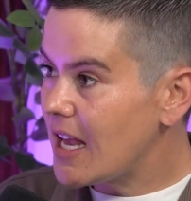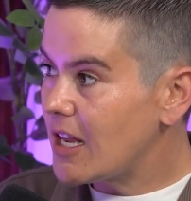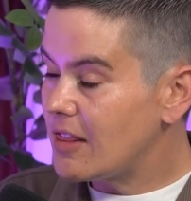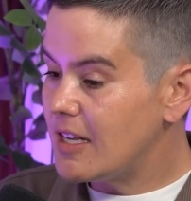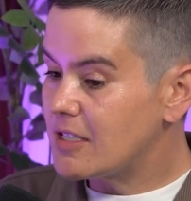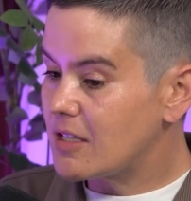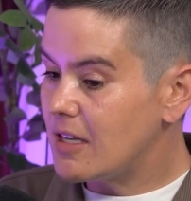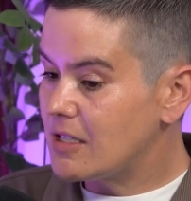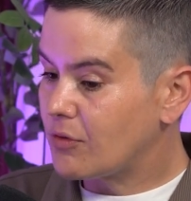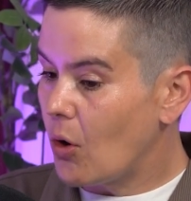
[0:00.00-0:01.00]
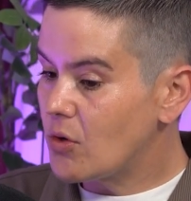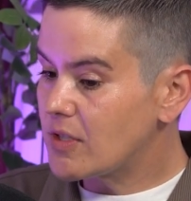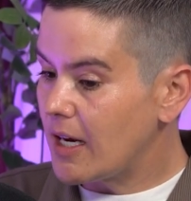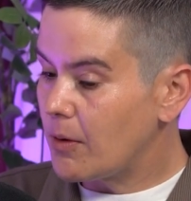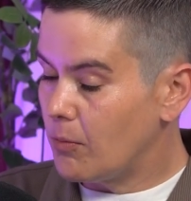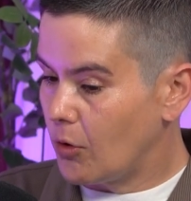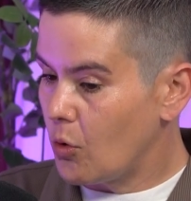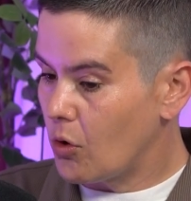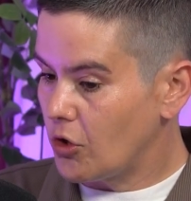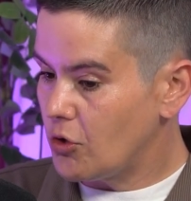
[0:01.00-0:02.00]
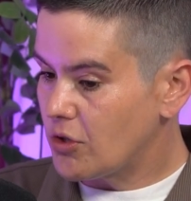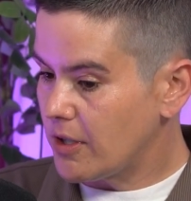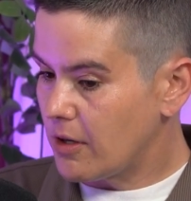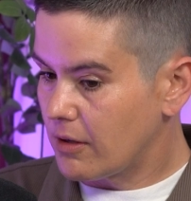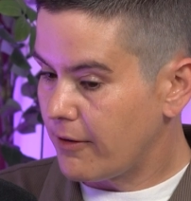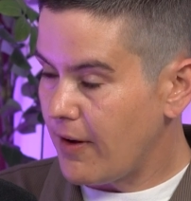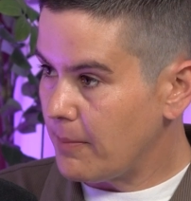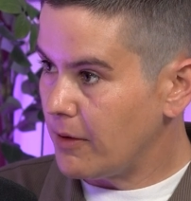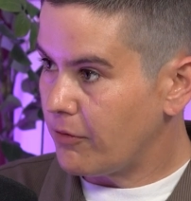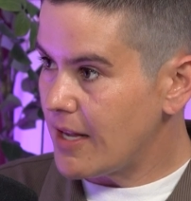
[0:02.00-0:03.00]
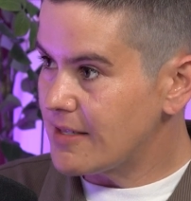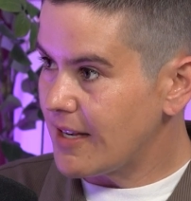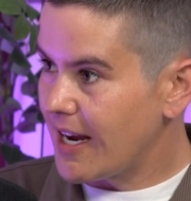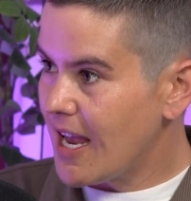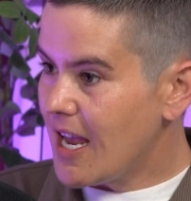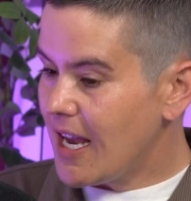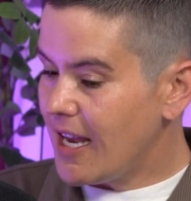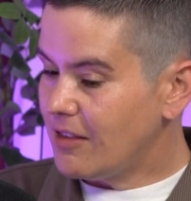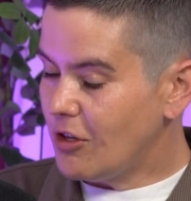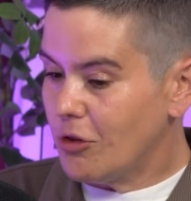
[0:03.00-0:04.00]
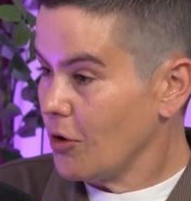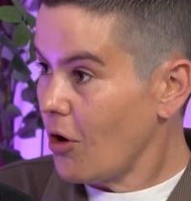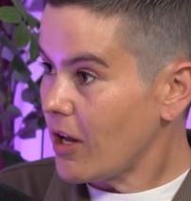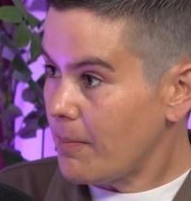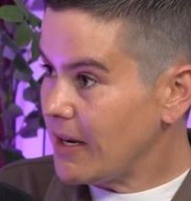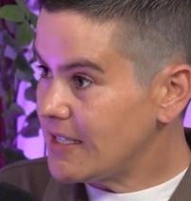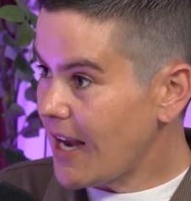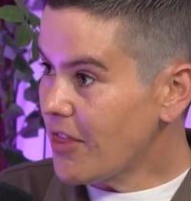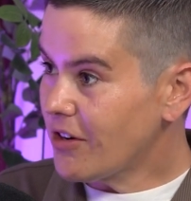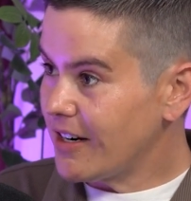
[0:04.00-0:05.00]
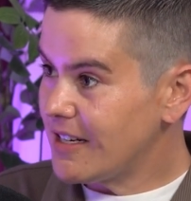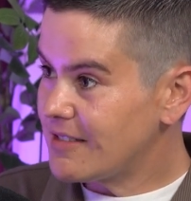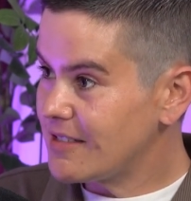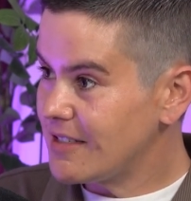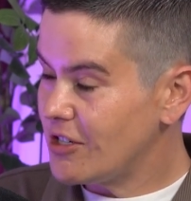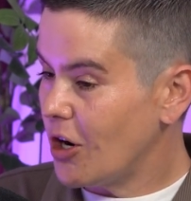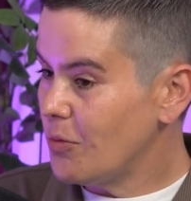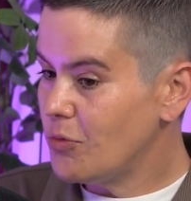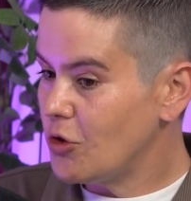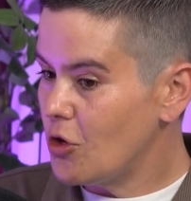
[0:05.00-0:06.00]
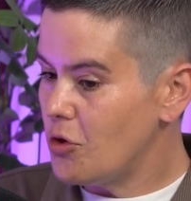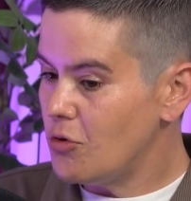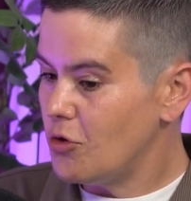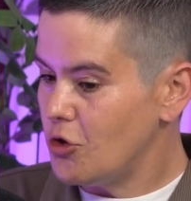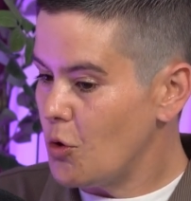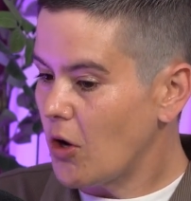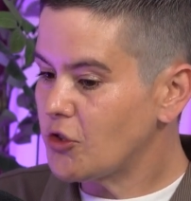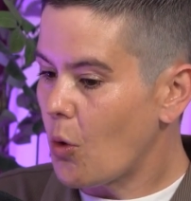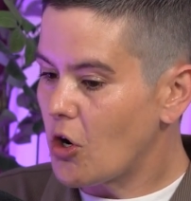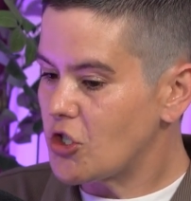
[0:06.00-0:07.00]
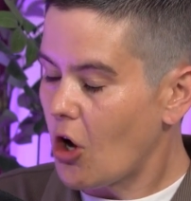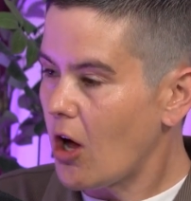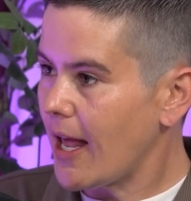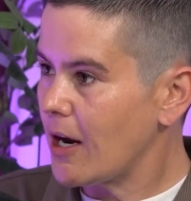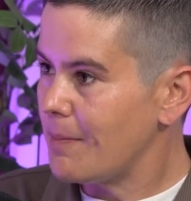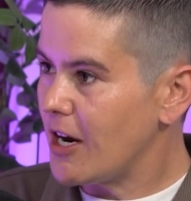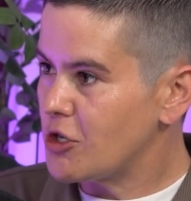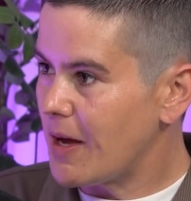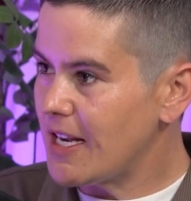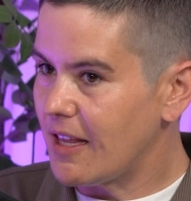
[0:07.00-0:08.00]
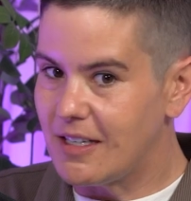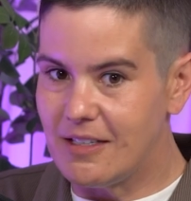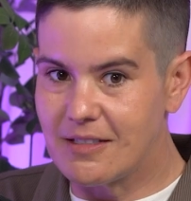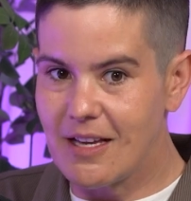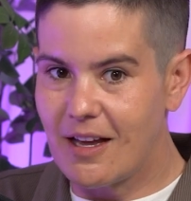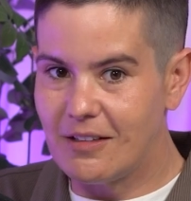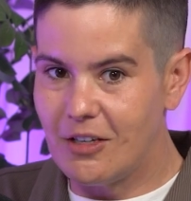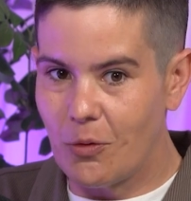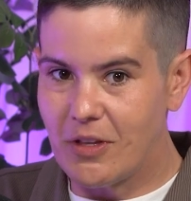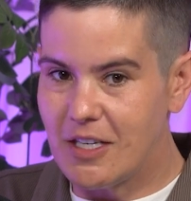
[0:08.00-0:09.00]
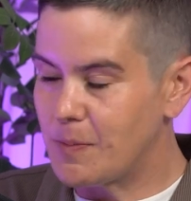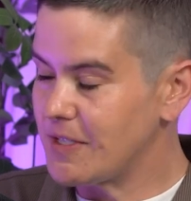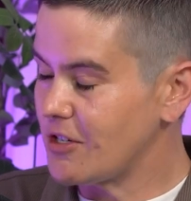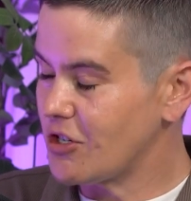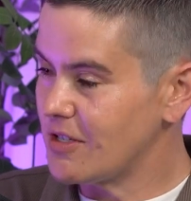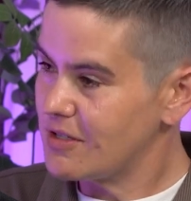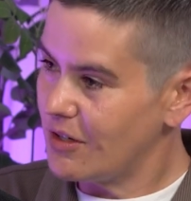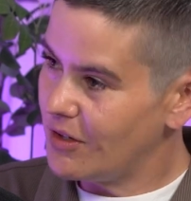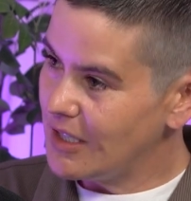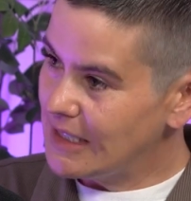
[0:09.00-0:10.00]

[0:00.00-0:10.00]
And these folks like who are usually they're like family and friends, like they're all coming in together, and it's you also aren't taught how to manage money at these in these positions. So.